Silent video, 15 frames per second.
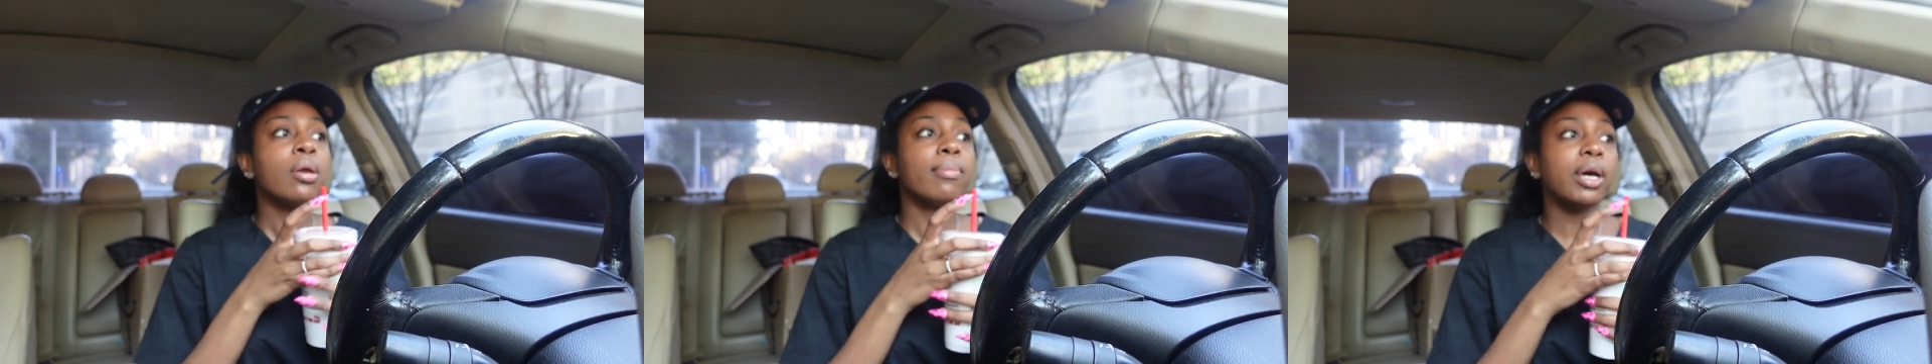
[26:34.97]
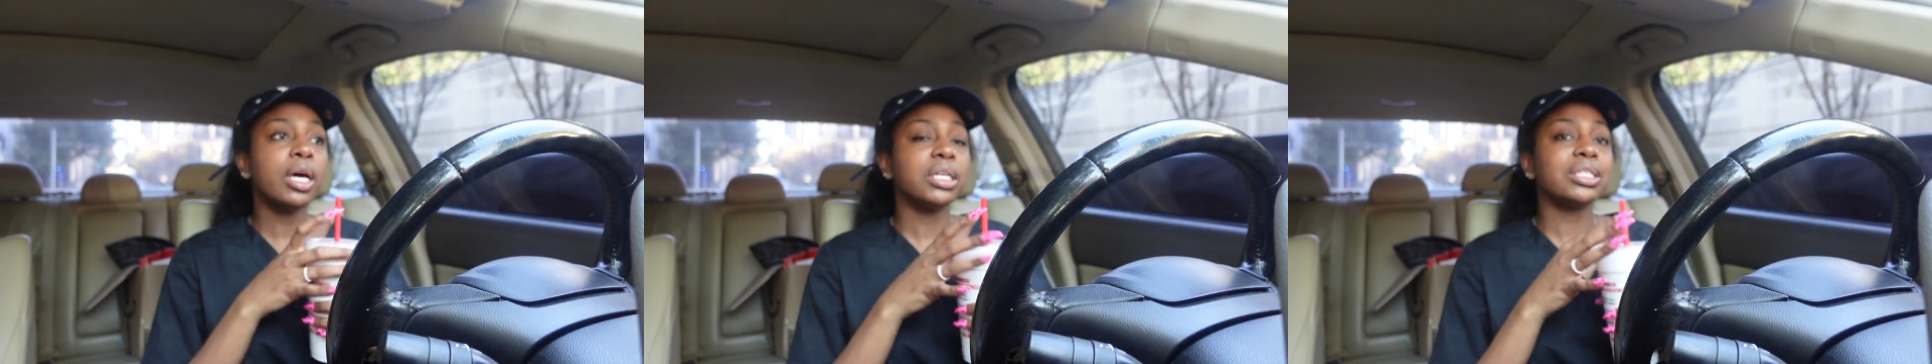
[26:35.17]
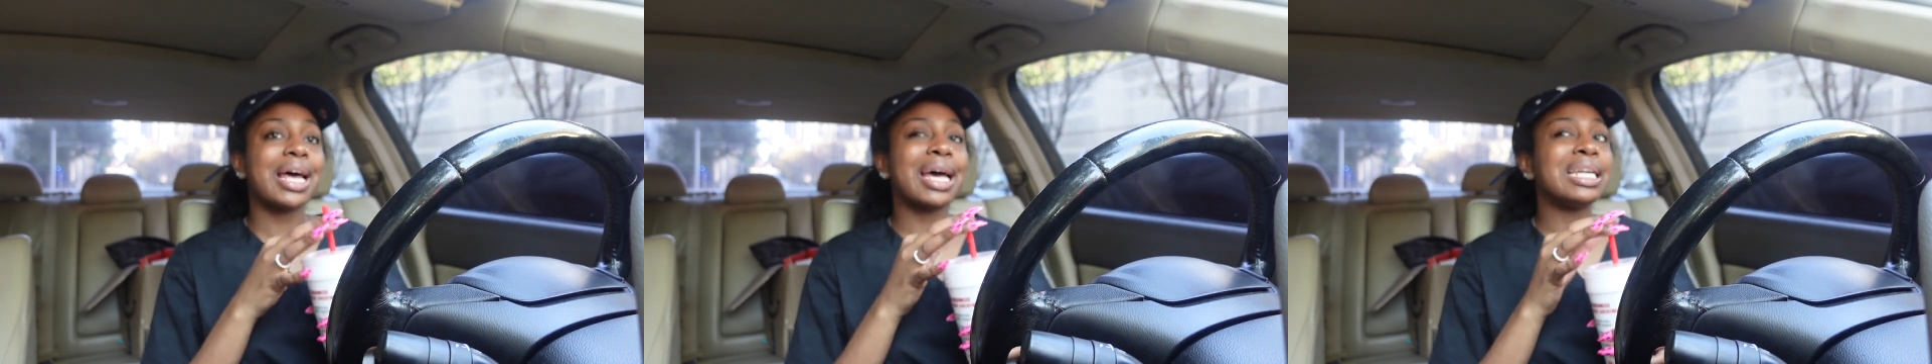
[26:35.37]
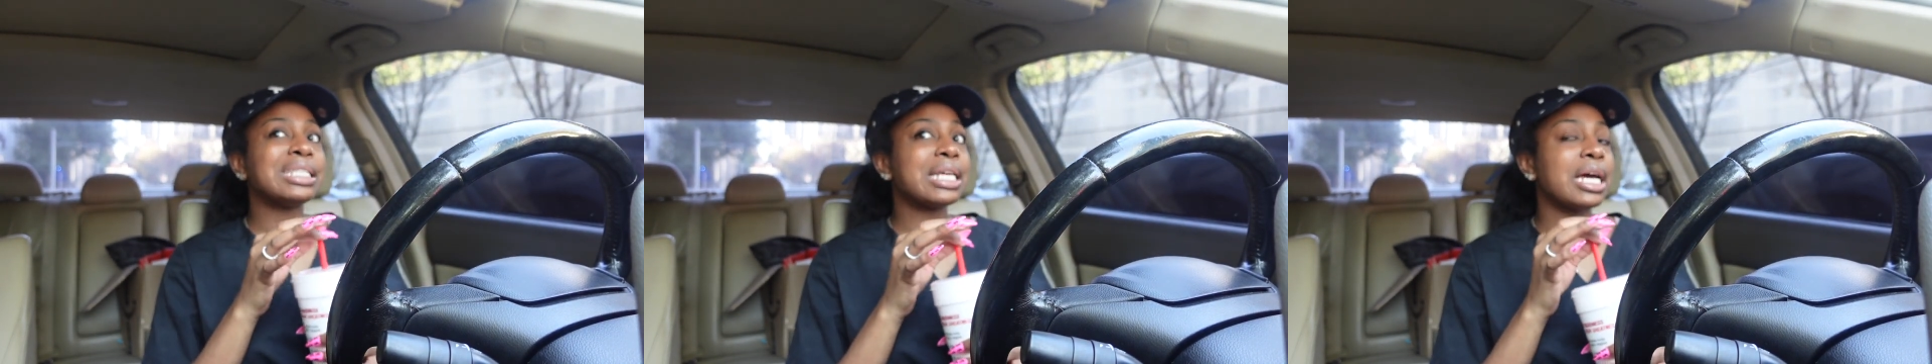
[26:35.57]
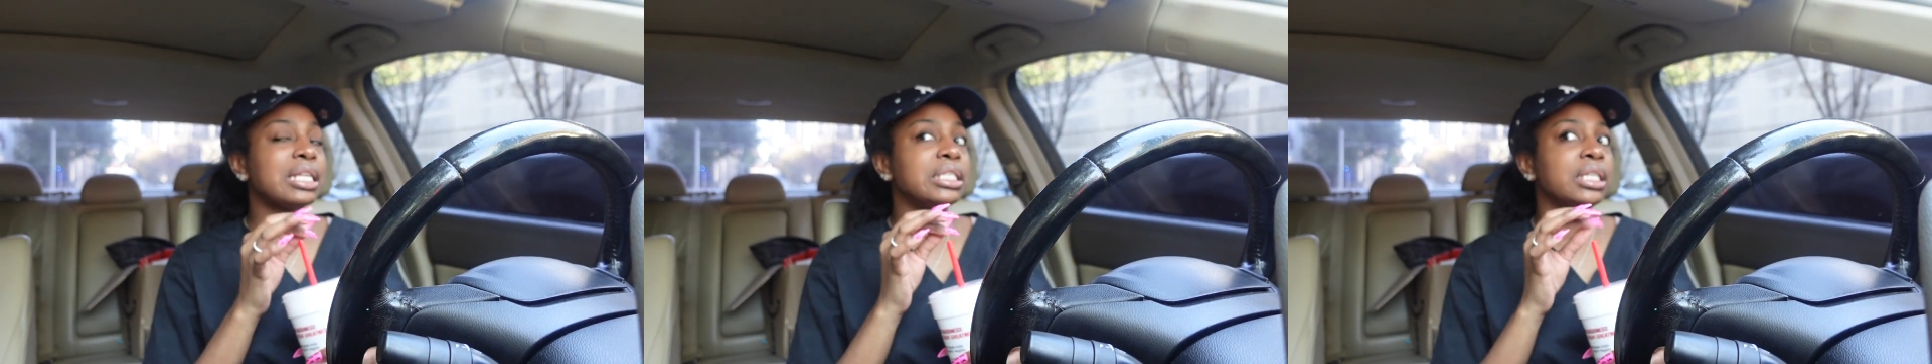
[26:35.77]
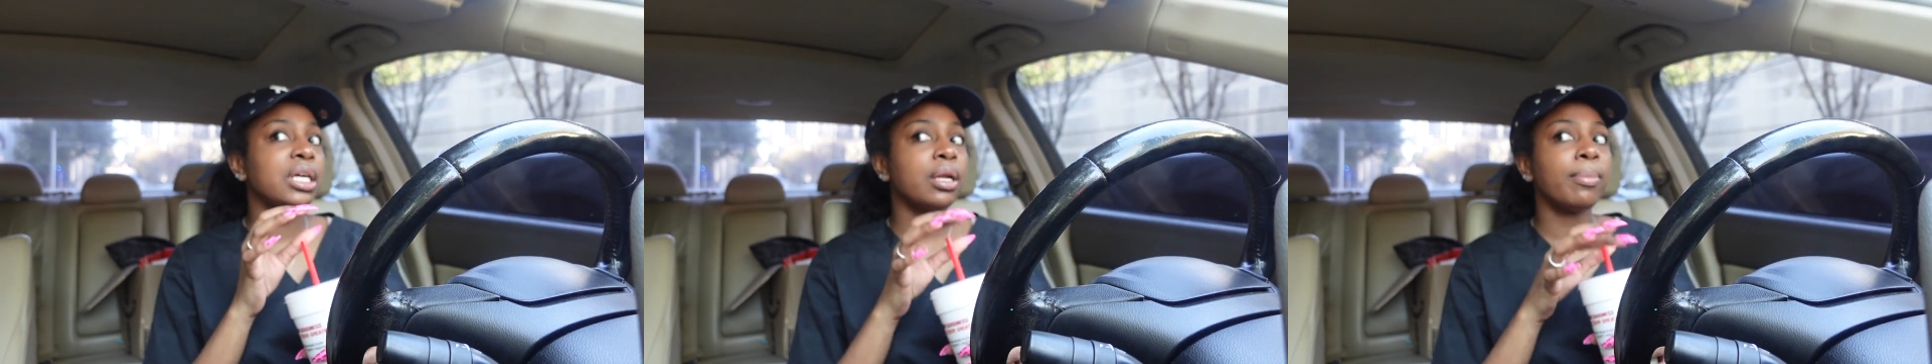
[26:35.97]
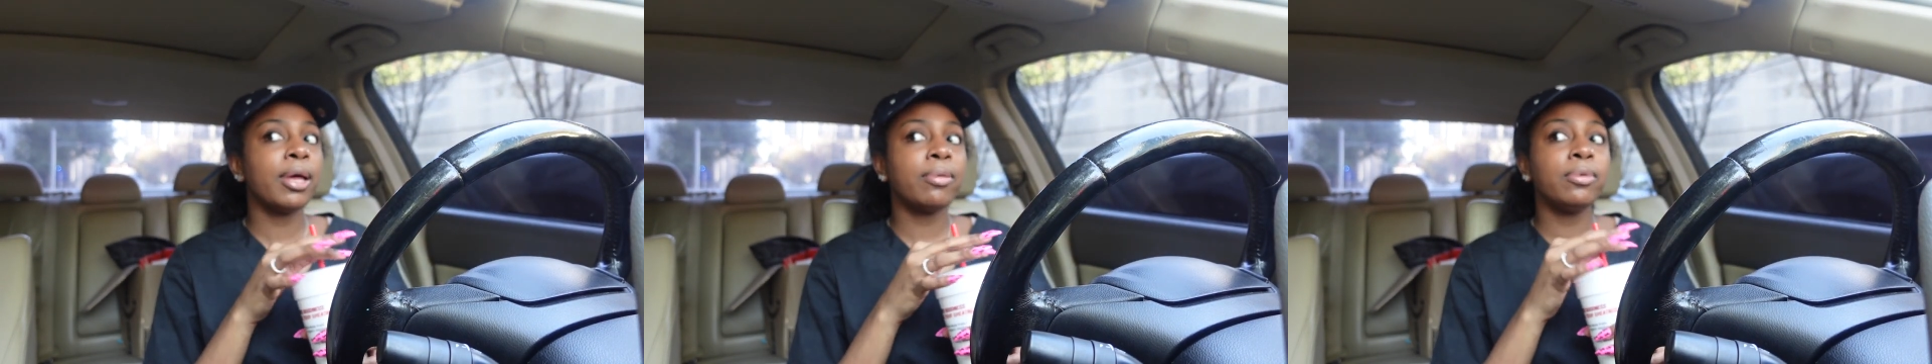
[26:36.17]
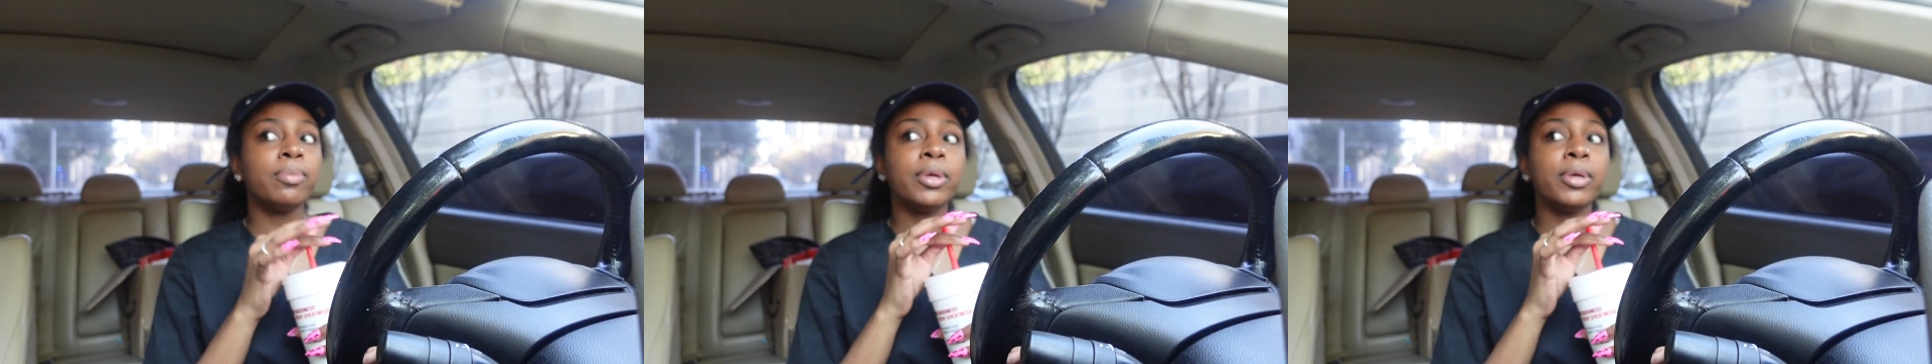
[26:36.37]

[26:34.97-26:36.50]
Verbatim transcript: because i decided to get a baby